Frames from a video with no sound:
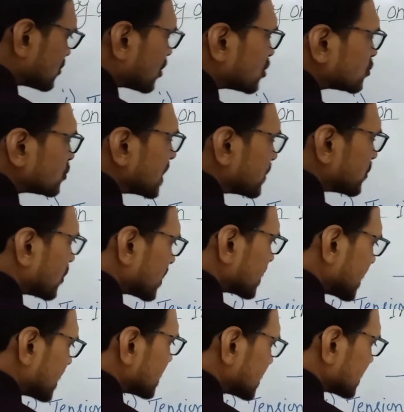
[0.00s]
equal to
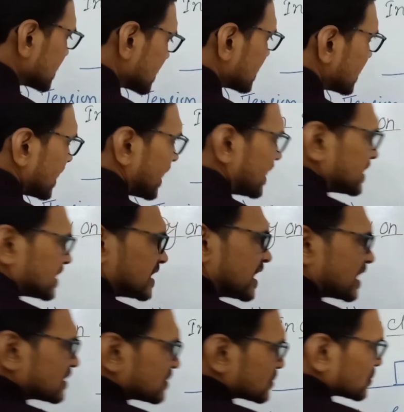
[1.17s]
M1a, and
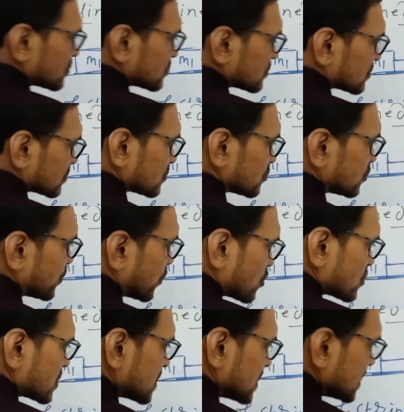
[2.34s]
here two
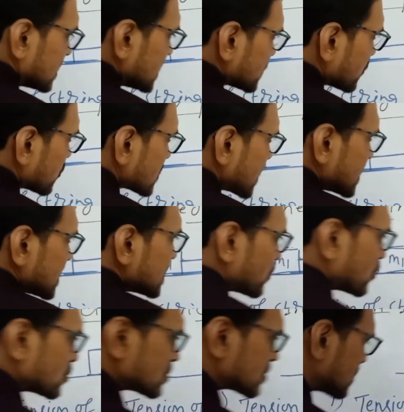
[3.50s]
force, this force and this
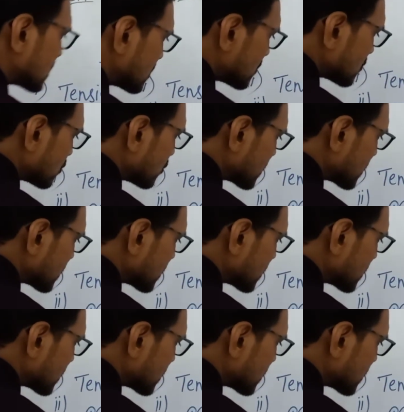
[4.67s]
force, so